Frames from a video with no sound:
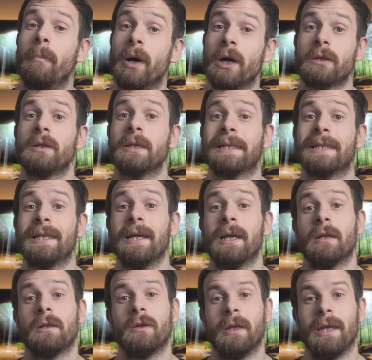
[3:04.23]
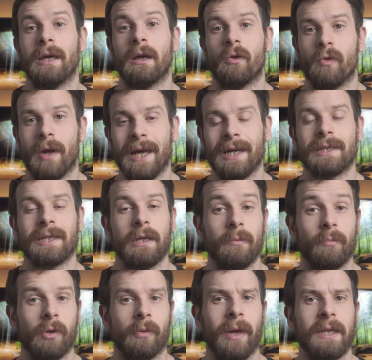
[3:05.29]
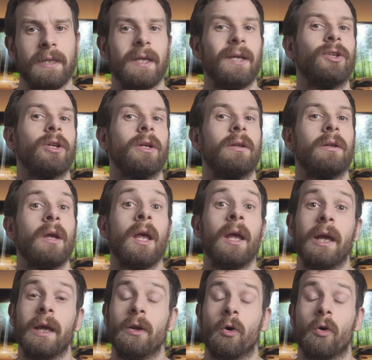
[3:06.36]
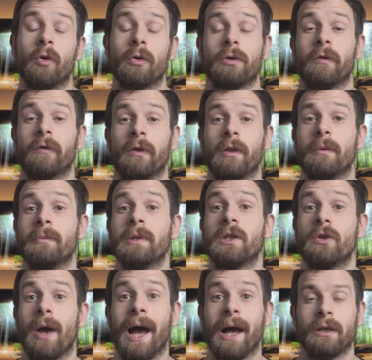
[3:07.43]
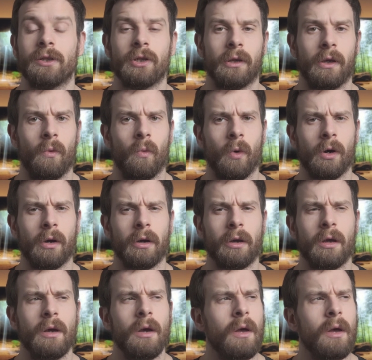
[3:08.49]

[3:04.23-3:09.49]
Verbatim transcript: but to stick to the correct implementation in order for them to actually work.